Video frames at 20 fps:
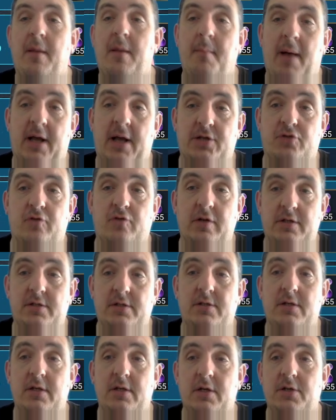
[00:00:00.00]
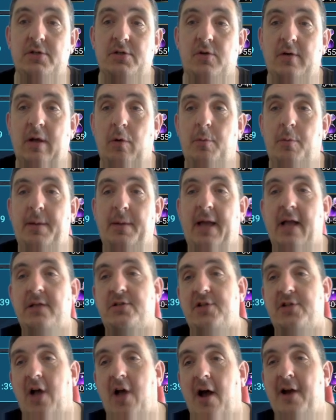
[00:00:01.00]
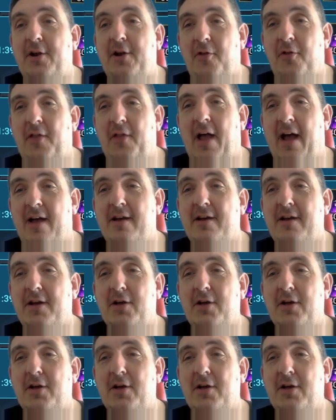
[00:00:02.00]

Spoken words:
masteries. So yeah, we'll be getting started on that.